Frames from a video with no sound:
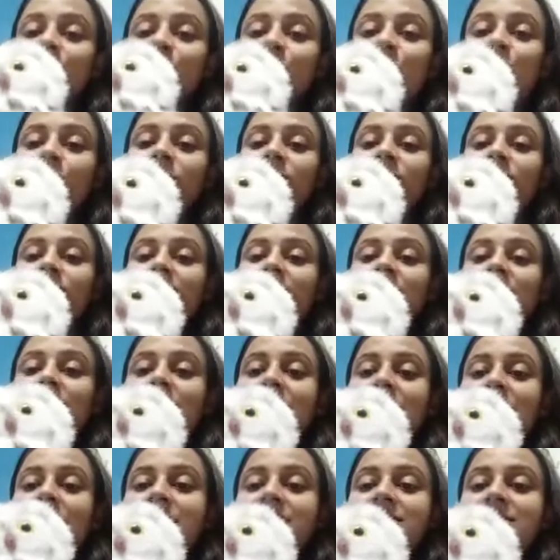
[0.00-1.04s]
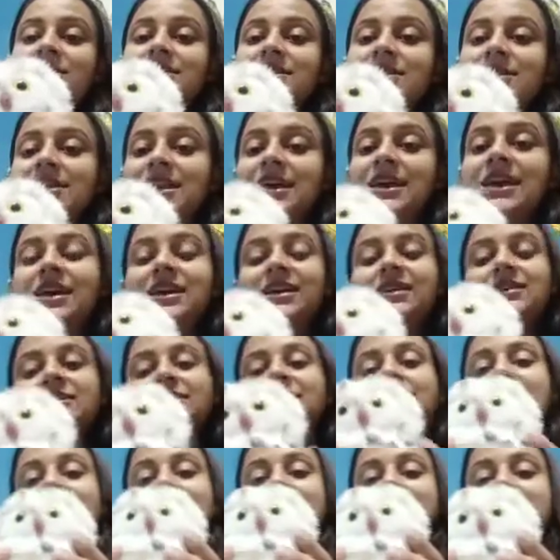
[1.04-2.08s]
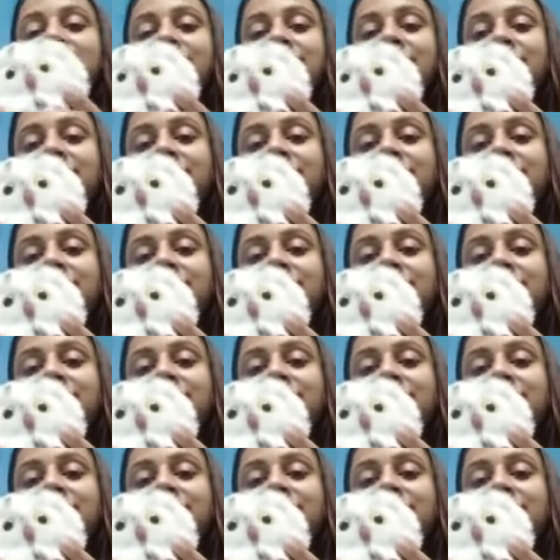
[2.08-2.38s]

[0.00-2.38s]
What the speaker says: What is this?